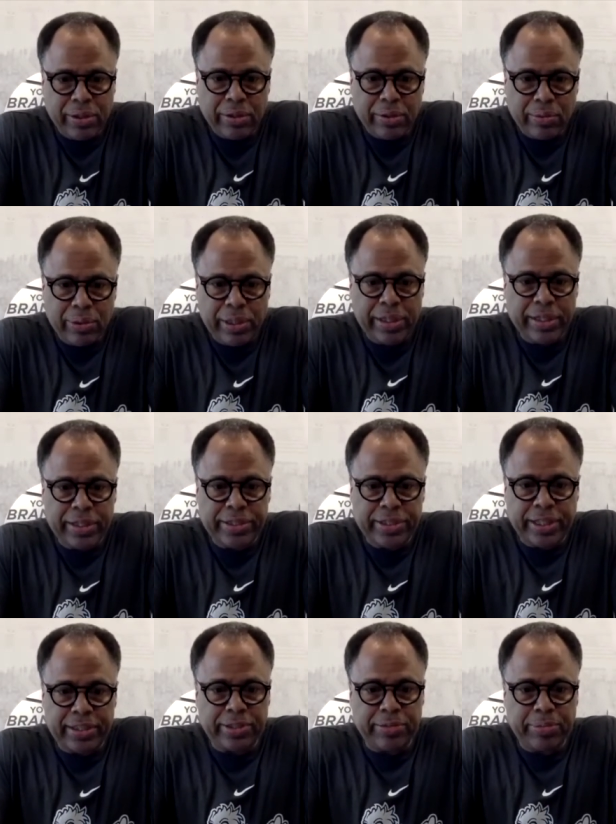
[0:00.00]
we get a
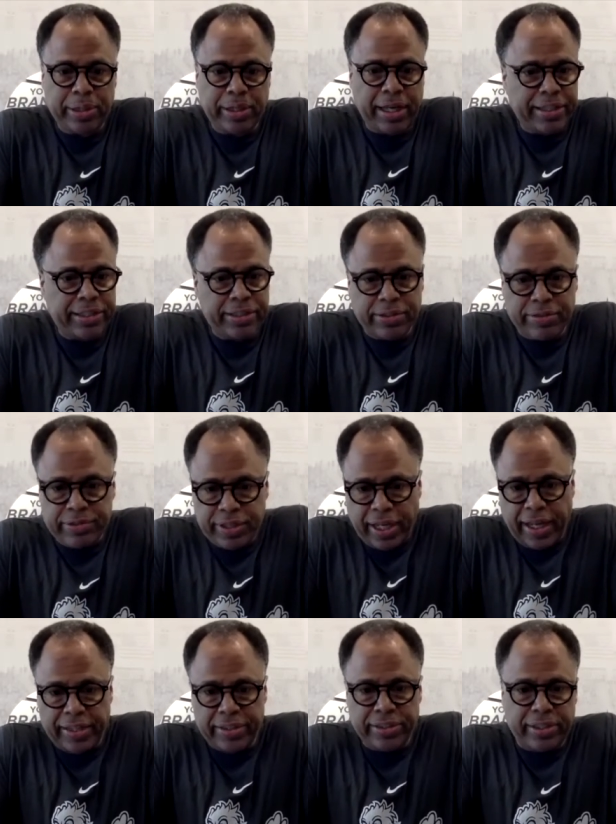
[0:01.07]
chance to be agents of
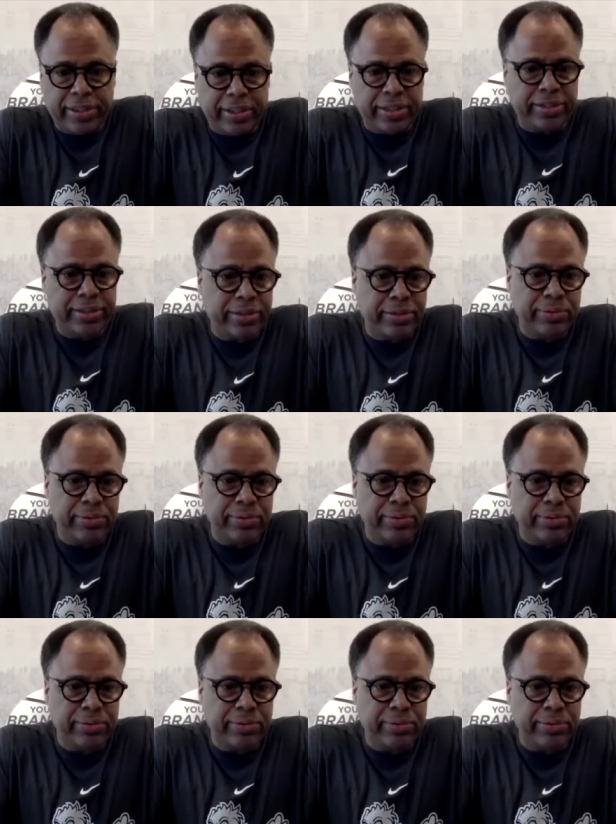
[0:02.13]
change in this.